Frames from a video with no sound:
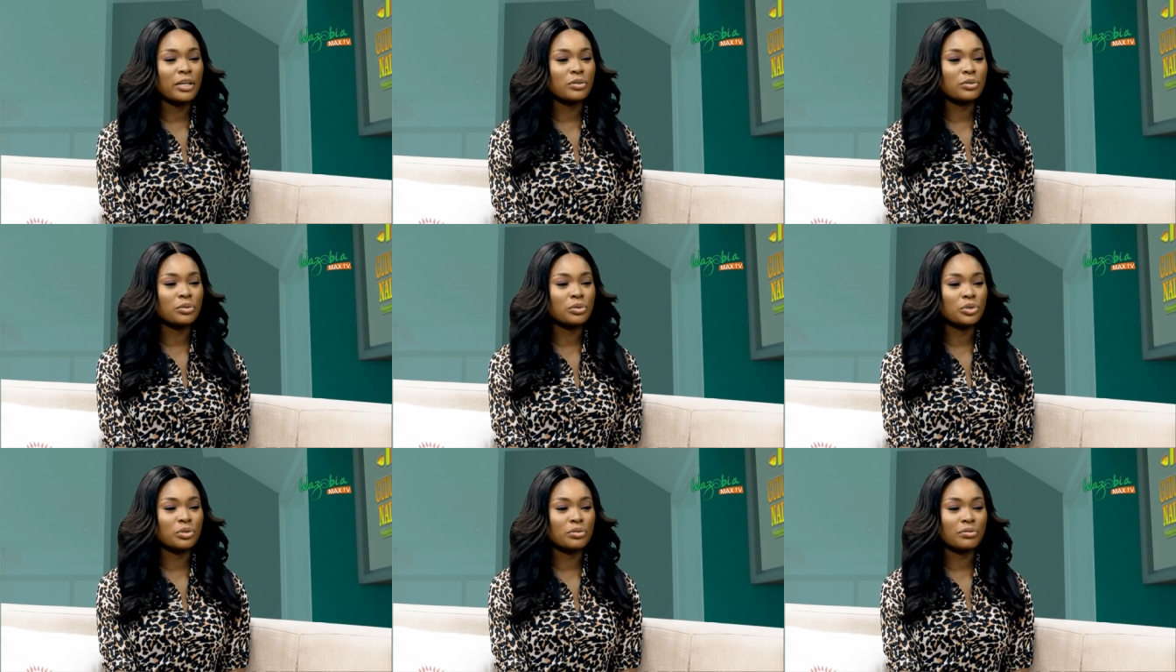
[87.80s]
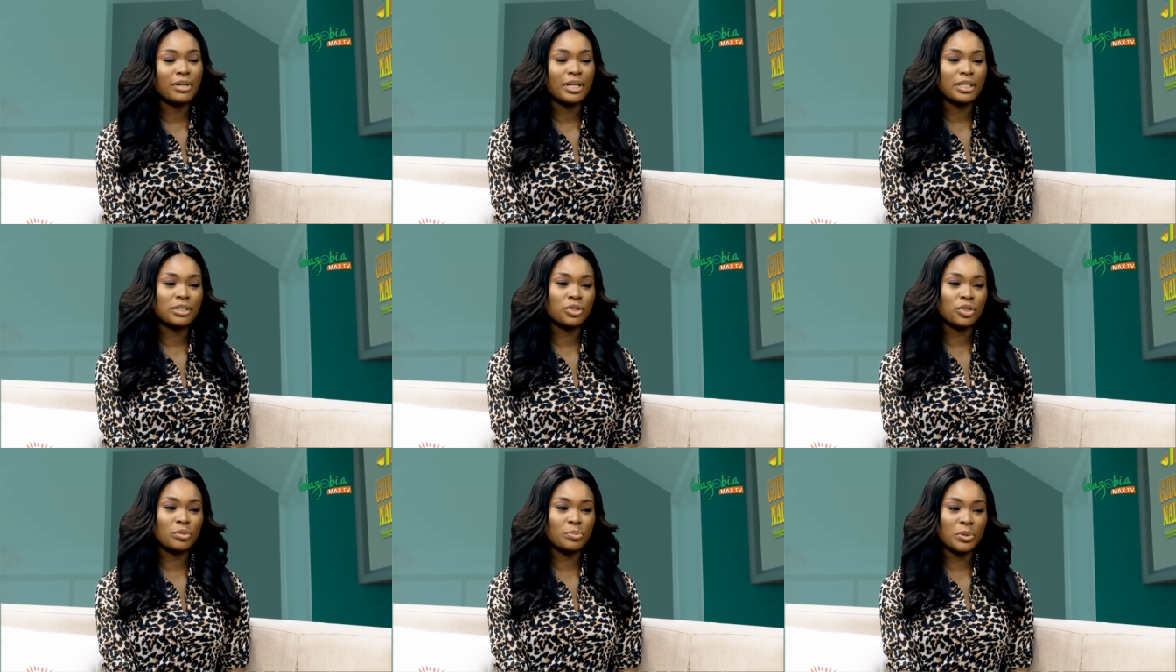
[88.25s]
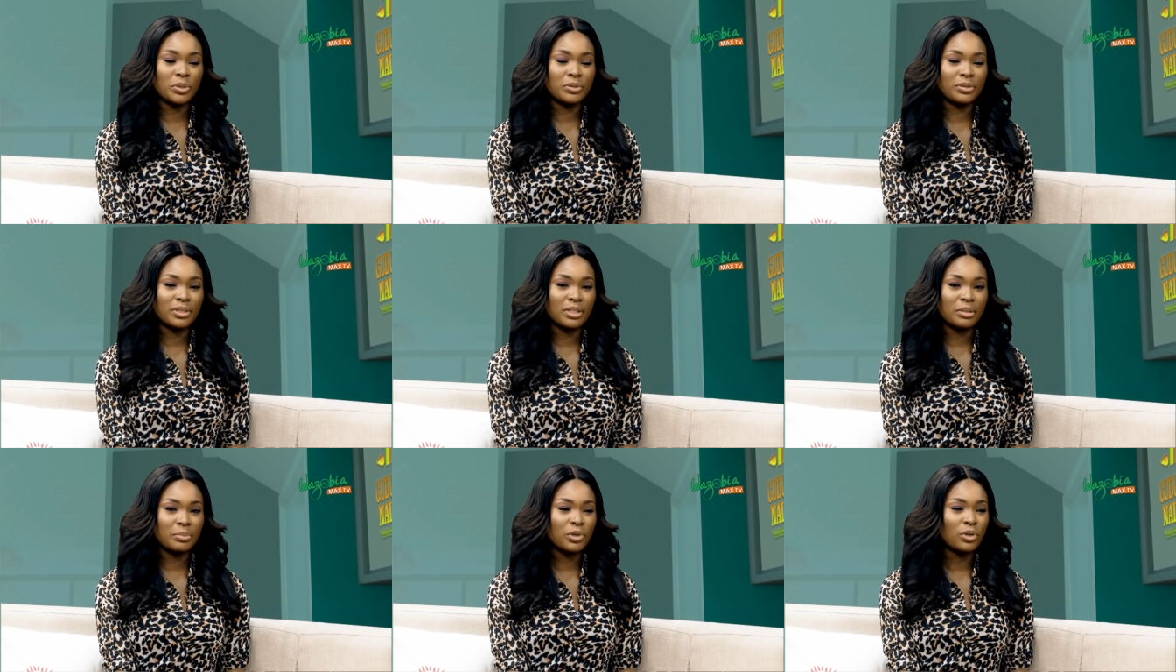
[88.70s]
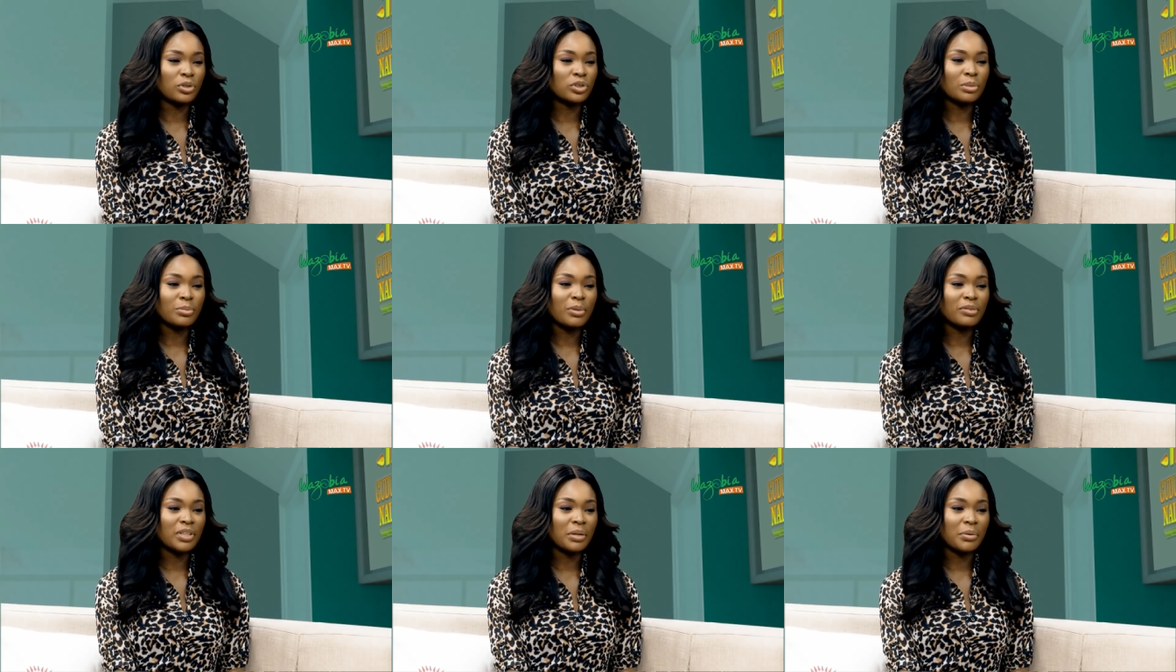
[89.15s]
you to write your music? Because
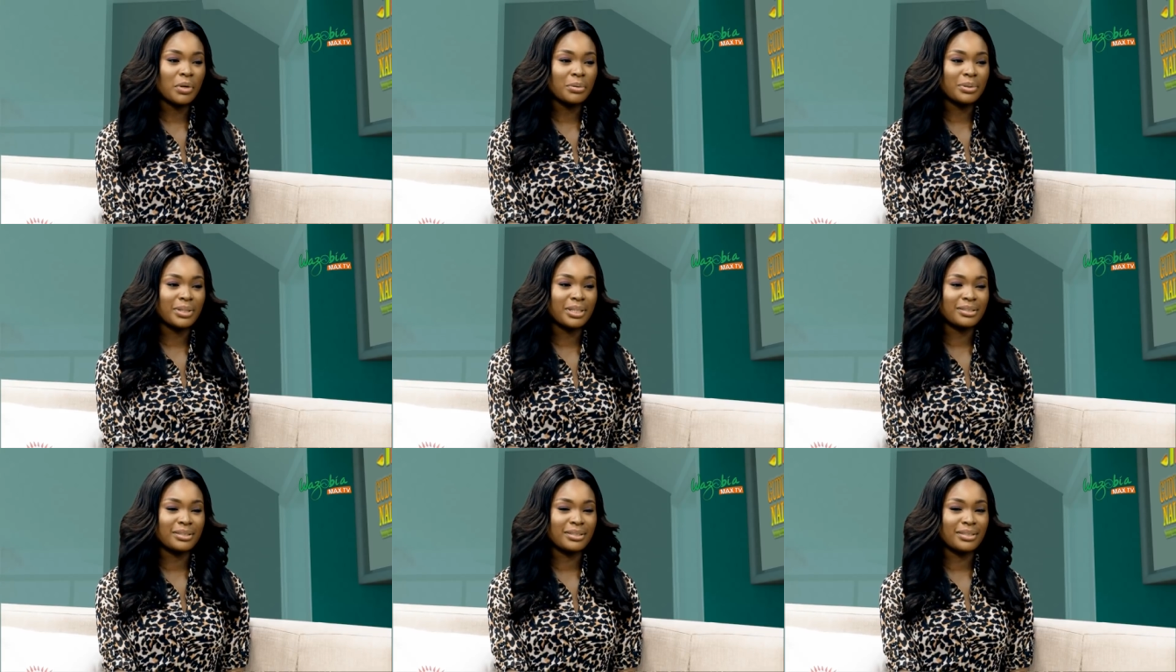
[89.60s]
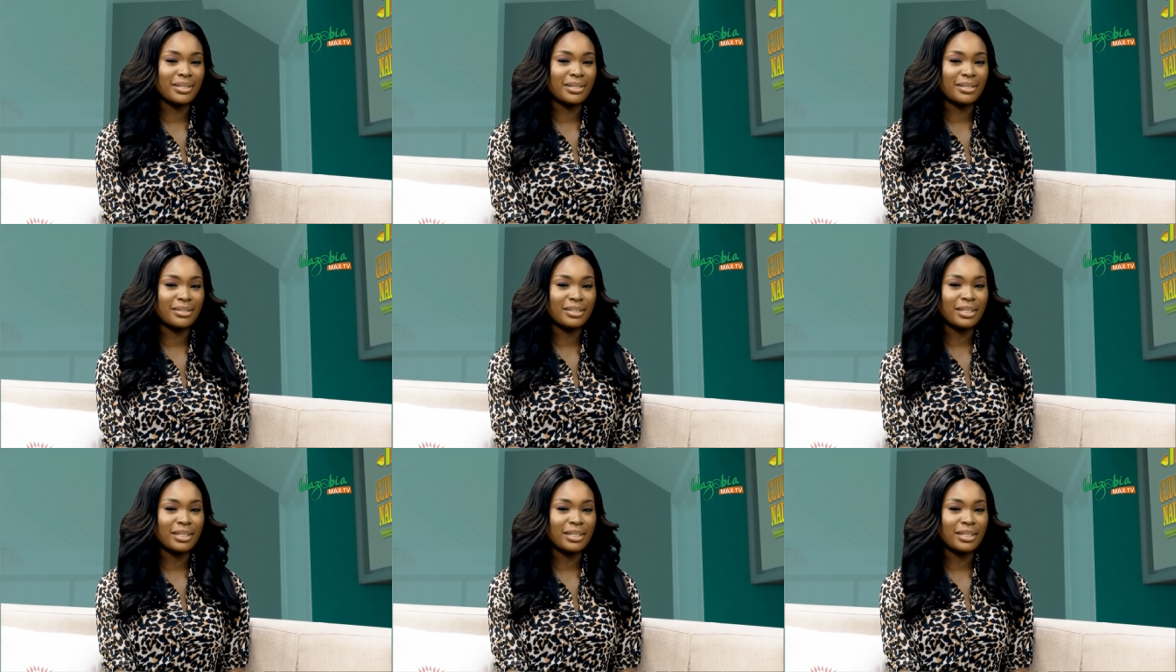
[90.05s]
some of them, what they see,